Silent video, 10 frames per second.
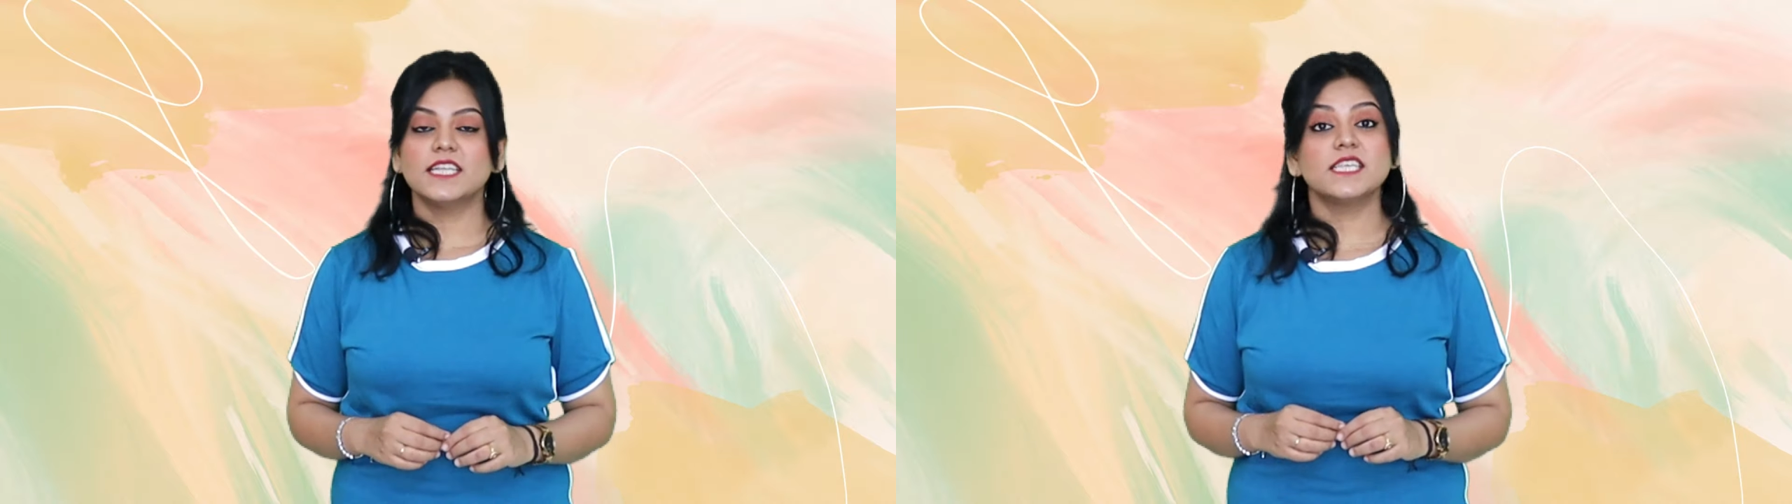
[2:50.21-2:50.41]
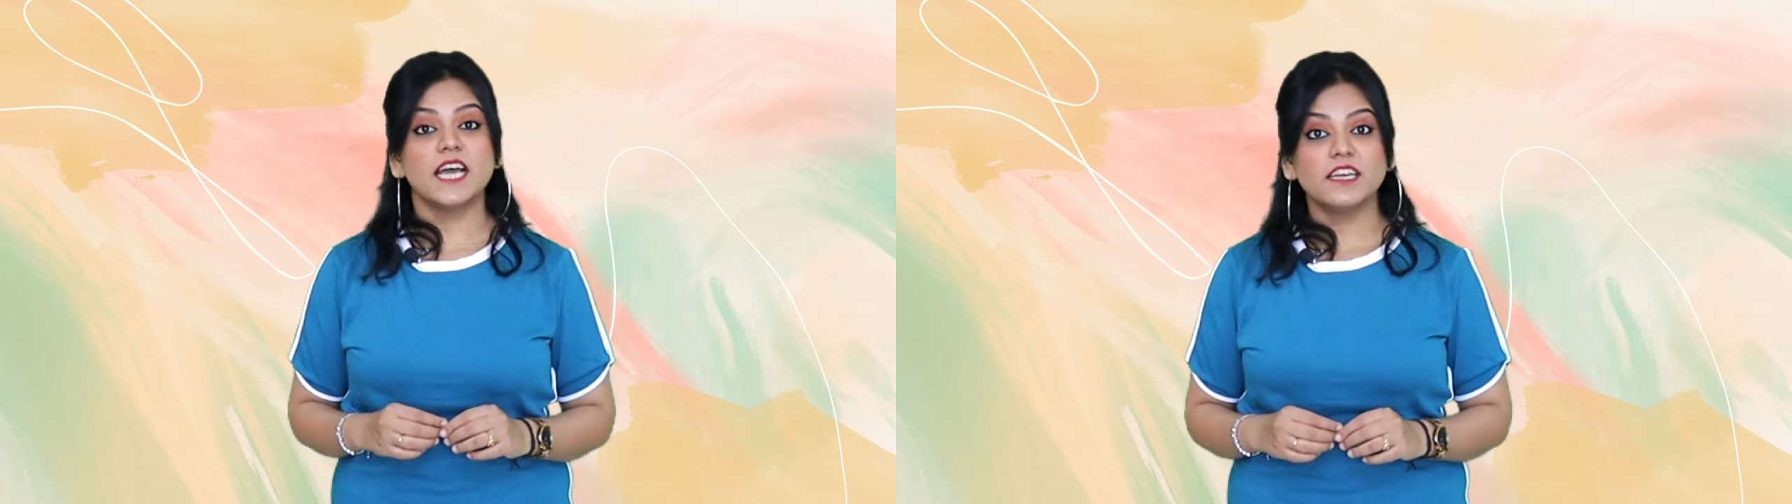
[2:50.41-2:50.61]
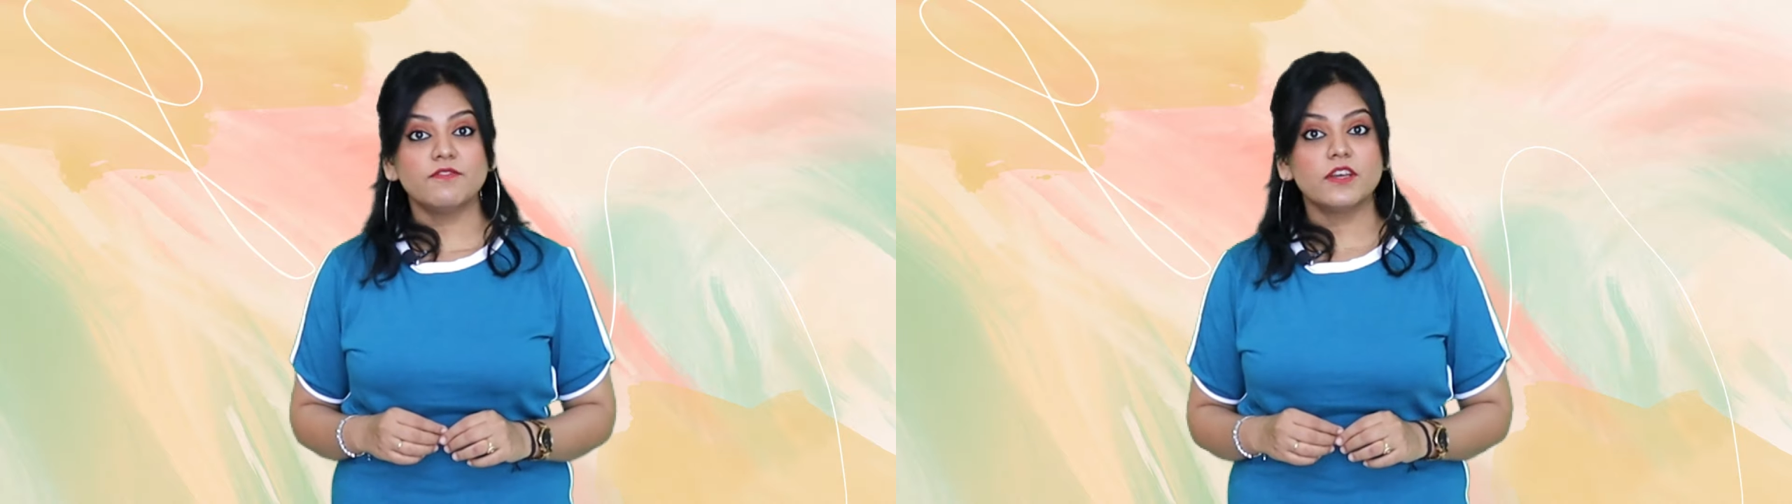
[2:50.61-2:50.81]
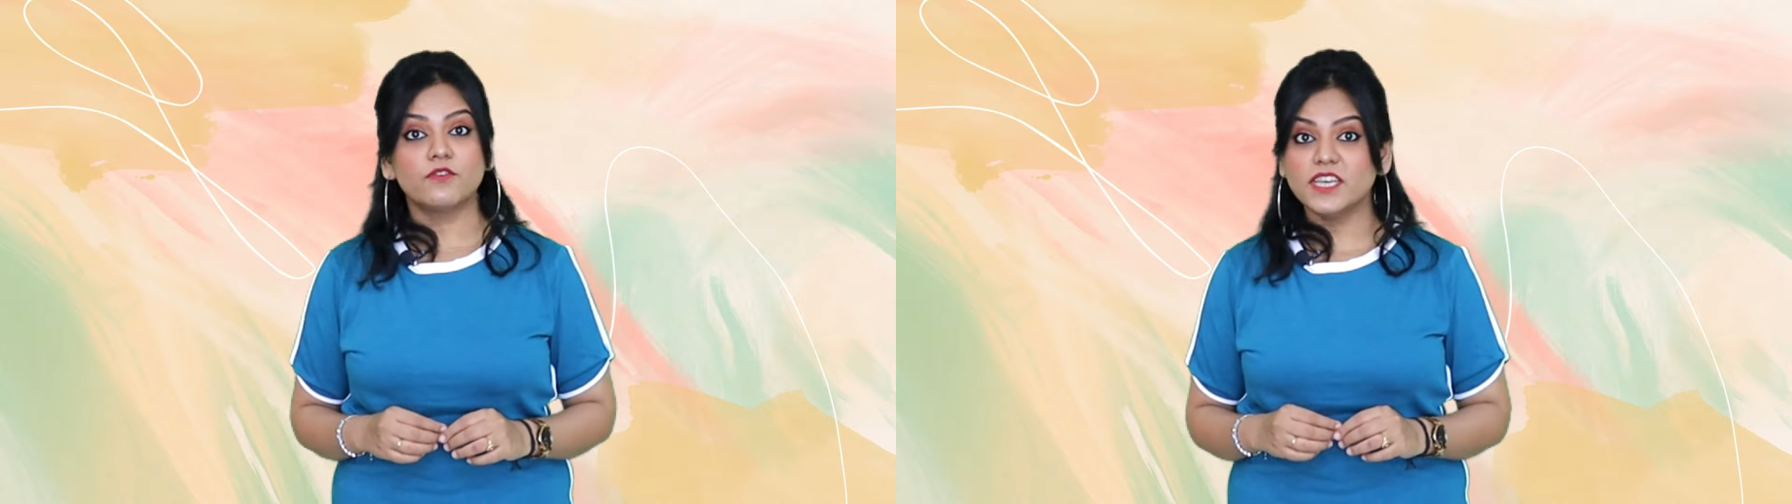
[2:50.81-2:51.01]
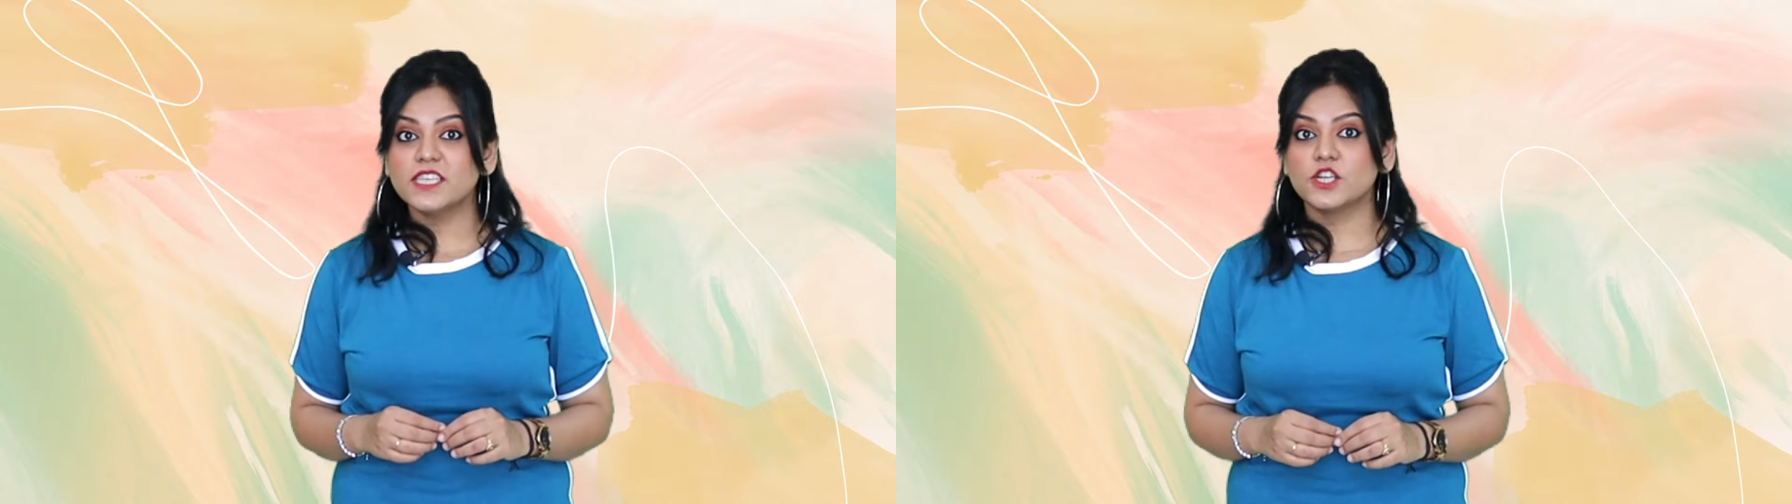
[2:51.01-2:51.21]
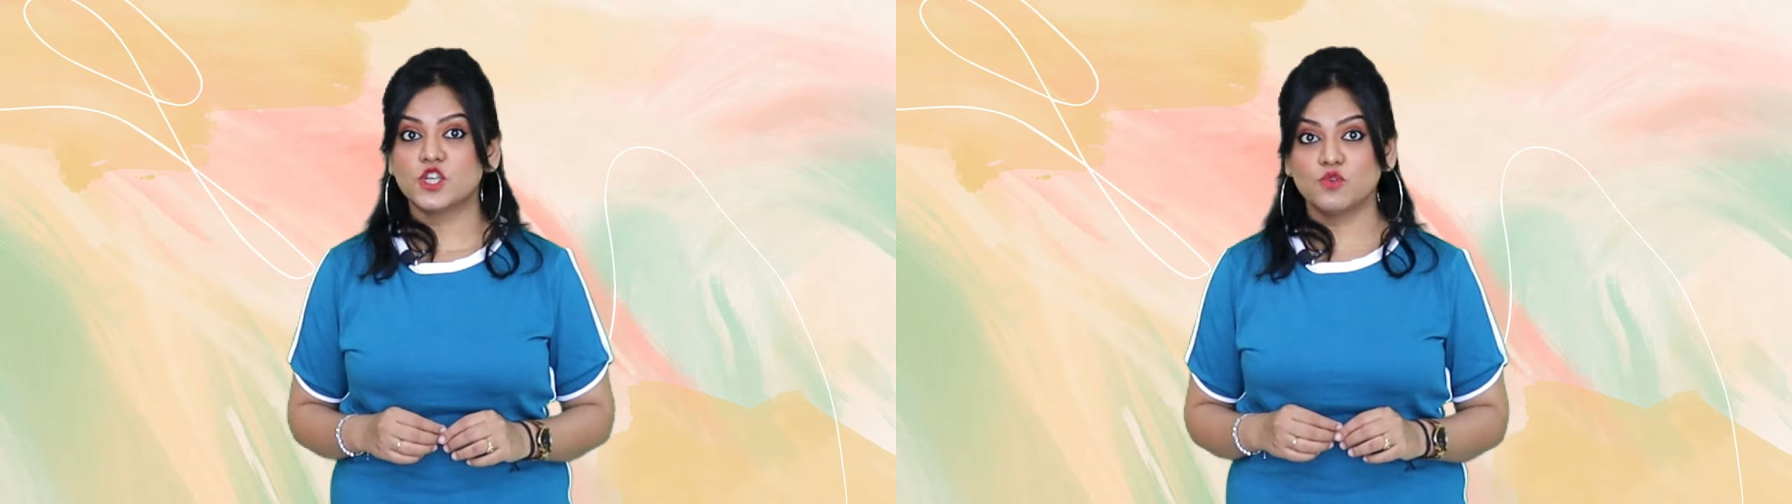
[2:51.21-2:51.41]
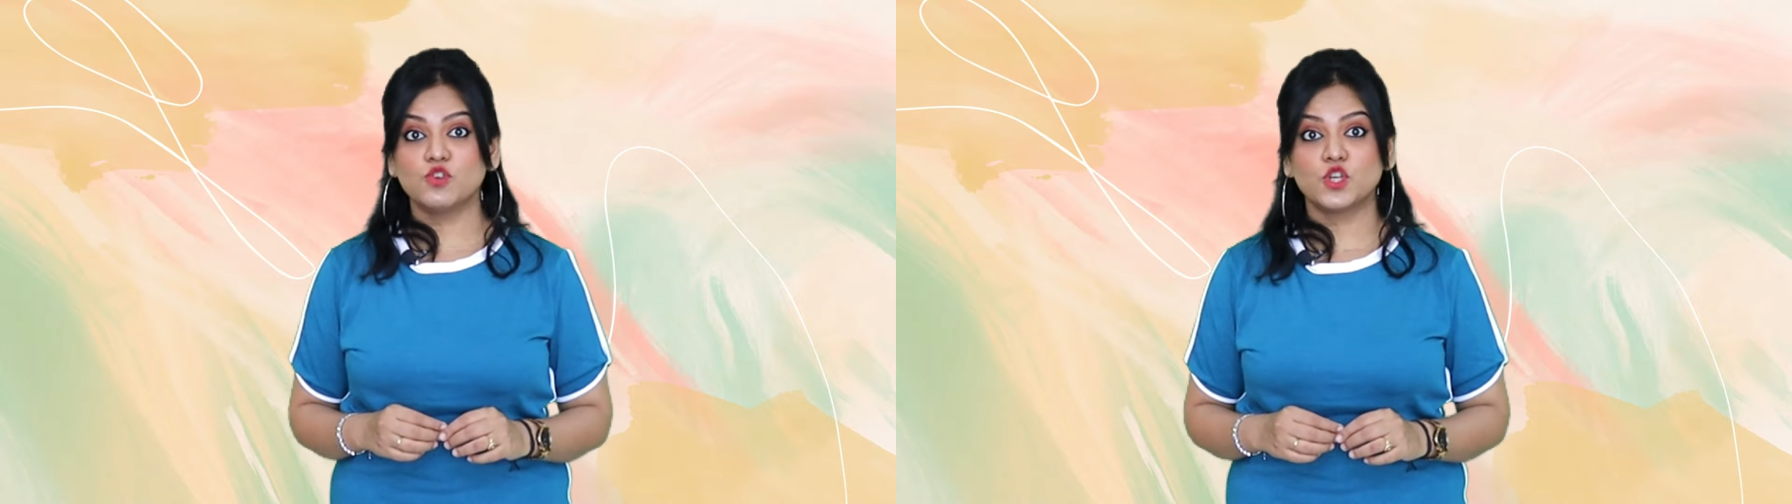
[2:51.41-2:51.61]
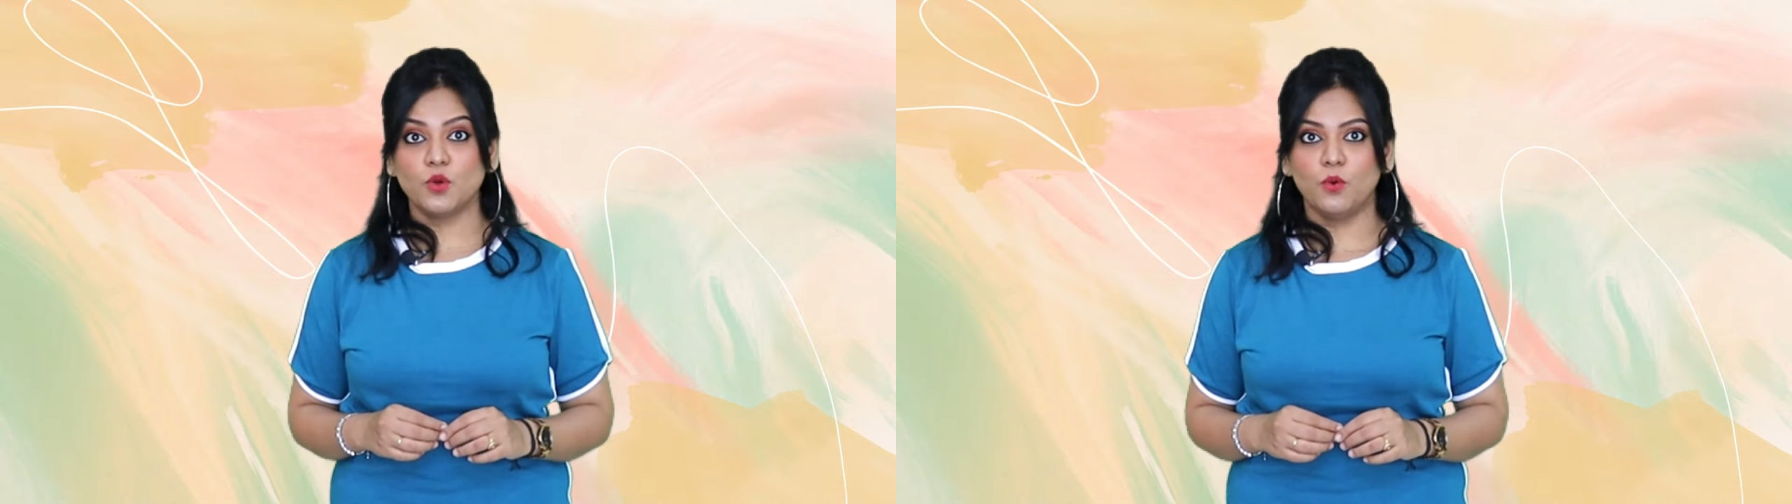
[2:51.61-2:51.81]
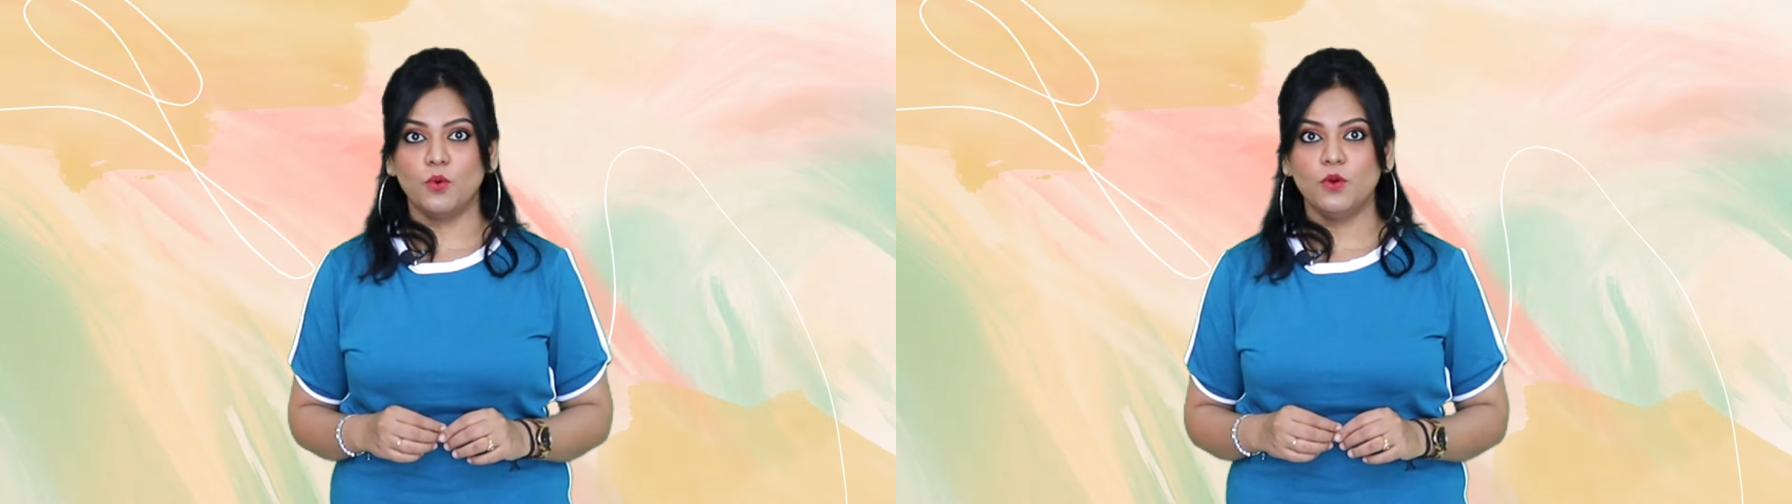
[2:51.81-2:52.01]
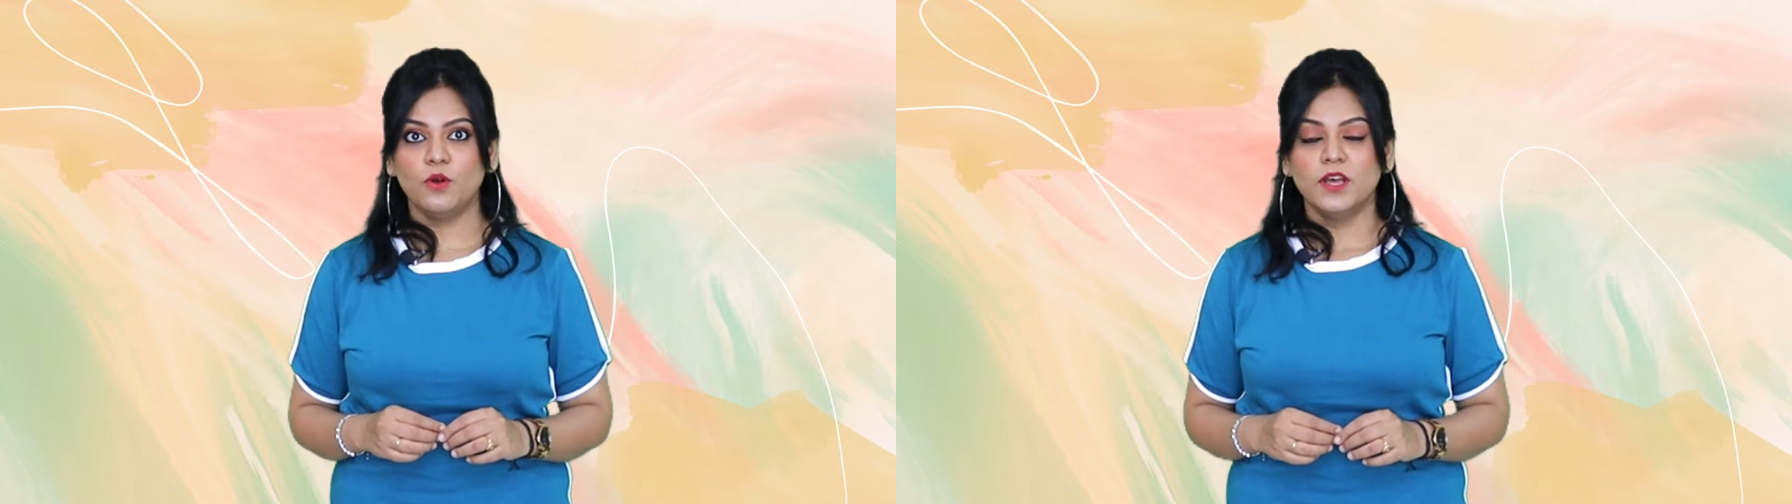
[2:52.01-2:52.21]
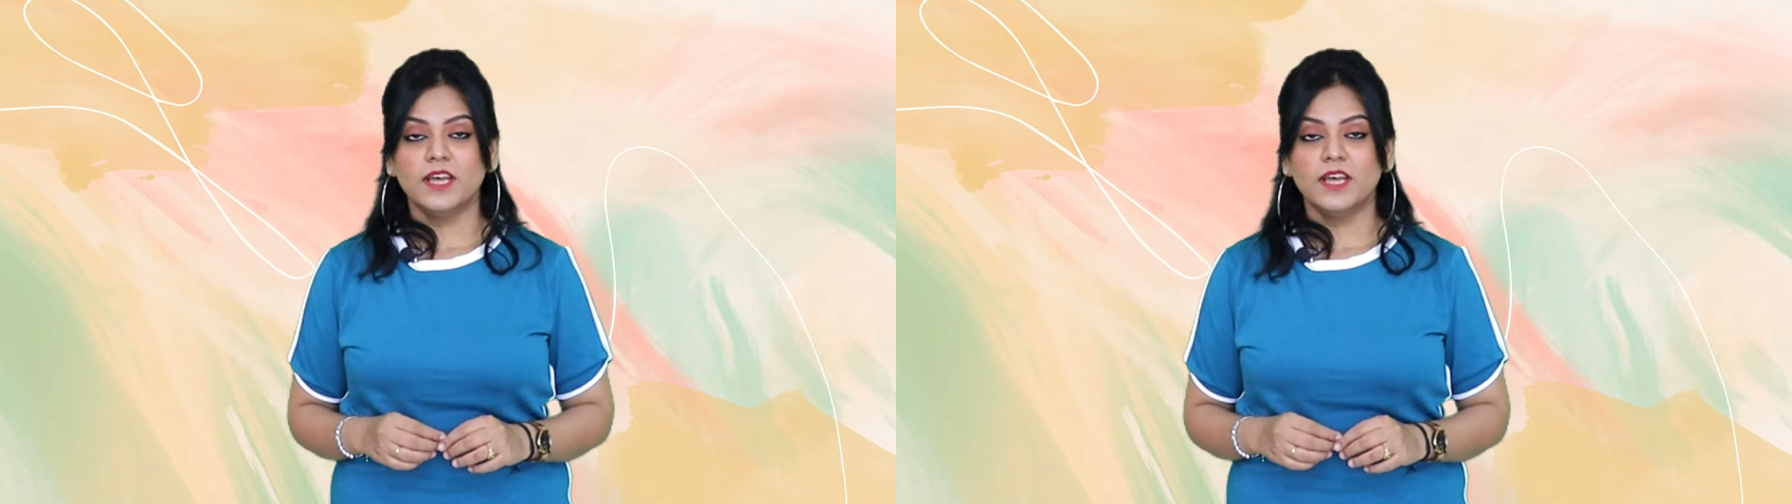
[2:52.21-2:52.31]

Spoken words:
and scientific research to show